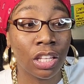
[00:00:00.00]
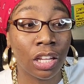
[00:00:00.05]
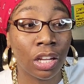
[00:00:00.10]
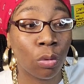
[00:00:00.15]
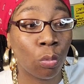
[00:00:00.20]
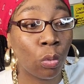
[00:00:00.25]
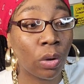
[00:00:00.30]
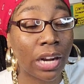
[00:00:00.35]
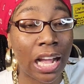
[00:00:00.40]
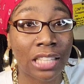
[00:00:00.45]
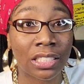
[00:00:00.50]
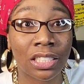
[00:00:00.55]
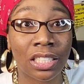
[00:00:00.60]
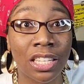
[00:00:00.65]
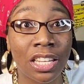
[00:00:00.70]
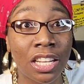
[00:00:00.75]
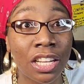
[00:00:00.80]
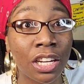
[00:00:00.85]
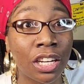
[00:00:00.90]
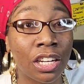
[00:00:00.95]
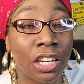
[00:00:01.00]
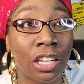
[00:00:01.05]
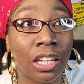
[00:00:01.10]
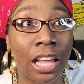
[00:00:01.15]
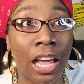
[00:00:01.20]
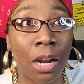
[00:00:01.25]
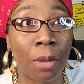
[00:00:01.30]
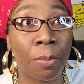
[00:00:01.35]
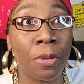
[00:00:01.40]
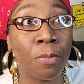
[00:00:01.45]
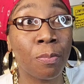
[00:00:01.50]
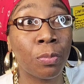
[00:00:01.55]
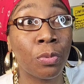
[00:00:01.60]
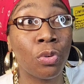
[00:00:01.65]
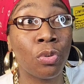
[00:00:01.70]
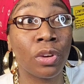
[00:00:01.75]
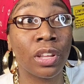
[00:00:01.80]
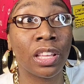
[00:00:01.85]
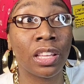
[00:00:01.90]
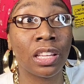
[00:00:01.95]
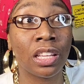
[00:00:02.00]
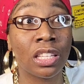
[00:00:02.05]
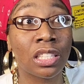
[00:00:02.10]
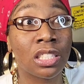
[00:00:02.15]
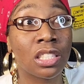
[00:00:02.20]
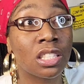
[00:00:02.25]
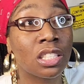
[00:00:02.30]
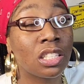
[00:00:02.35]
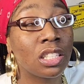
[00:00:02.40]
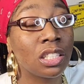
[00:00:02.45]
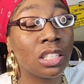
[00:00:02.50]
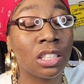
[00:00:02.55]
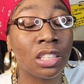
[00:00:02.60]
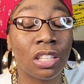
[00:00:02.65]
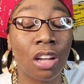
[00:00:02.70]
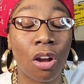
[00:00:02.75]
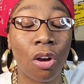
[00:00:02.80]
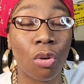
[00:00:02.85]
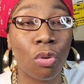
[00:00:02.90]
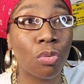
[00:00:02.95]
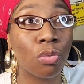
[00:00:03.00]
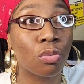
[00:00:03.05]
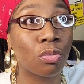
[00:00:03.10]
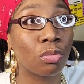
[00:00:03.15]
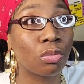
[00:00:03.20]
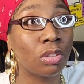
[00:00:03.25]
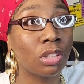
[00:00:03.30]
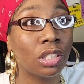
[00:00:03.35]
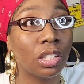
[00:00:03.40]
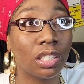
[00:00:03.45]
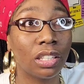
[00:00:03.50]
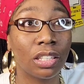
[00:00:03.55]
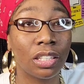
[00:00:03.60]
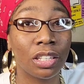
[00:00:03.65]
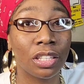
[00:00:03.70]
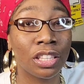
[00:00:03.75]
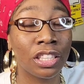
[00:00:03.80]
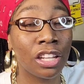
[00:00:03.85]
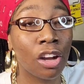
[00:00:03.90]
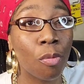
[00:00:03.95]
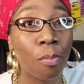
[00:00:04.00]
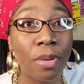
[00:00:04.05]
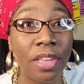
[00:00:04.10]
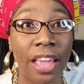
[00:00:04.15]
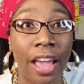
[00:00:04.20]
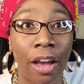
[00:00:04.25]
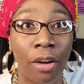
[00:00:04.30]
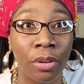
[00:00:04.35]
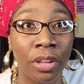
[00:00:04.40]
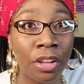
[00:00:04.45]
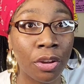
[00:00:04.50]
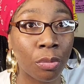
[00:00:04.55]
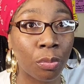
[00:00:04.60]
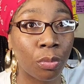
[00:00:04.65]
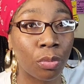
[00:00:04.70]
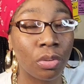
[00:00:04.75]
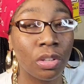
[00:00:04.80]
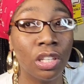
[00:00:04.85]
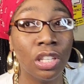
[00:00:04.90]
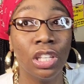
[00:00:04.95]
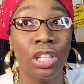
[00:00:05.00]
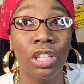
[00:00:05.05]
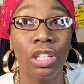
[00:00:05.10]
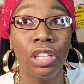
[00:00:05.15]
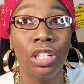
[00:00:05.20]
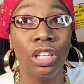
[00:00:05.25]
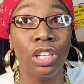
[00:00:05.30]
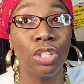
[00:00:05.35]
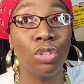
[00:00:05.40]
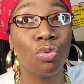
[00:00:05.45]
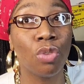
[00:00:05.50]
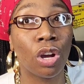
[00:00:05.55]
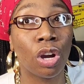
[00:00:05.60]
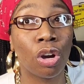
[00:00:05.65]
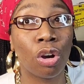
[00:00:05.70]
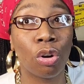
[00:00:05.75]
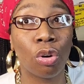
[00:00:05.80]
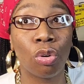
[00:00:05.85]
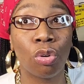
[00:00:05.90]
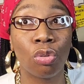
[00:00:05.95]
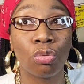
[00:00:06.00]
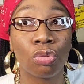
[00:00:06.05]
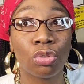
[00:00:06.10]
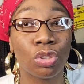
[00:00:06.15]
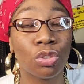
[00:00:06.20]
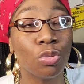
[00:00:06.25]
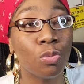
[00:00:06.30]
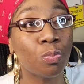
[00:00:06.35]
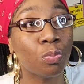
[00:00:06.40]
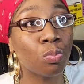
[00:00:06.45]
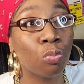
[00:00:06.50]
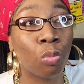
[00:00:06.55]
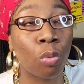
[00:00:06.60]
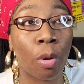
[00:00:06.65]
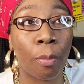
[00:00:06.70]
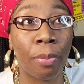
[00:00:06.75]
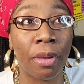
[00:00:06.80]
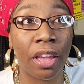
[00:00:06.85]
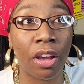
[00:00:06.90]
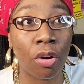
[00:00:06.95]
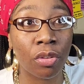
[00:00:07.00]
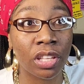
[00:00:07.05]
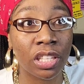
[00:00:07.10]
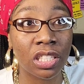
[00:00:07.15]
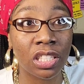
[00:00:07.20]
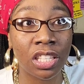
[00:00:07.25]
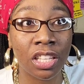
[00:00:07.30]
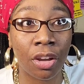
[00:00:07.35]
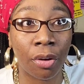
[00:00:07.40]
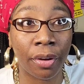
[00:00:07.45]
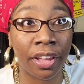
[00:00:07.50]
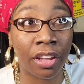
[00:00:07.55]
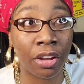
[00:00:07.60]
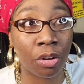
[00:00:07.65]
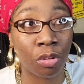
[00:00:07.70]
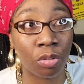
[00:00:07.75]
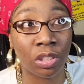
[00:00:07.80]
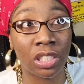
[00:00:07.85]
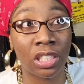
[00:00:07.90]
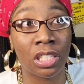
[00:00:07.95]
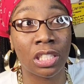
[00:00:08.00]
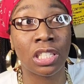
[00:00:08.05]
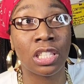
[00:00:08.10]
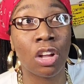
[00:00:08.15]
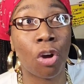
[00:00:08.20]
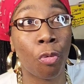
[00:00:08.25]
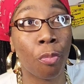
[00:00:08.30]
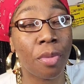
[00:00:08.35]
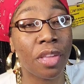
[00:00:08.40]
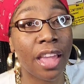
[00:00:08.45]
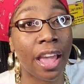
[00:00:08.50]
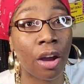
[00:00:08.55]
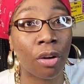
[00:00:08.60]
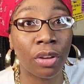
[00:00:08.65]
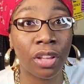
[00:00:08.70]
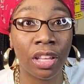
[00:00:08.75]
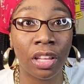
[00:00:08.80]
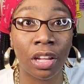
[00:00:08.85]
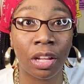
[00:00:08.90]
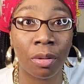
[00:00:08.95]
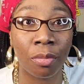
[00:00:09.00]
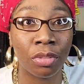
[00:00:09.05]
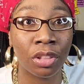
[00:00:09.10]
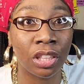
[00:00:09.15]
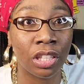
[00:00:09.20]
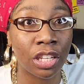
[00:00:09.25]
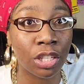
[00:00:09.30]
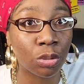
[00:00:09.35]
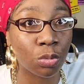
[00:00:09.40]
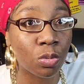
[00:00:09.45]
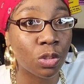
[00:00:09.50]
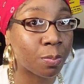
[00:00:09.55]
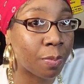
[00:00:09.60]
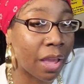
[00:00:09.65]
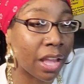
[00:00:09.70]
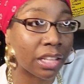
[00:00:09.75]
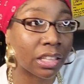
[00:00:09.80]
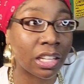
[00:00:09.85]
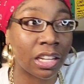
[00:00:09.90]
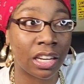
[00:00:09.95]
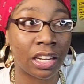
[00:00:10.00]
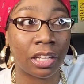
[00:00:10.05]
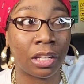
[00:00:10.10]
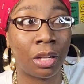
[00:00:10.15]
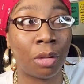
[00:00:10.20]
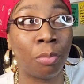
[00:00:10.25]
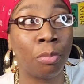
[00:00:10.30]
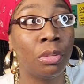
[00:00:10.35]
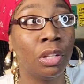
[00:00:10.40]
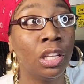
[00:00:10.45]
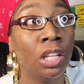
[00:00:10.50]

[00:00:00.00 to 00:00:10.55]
what I seen in a lot of people is don't don't be out here you know rebellious to your elders don't be out here disrespecting them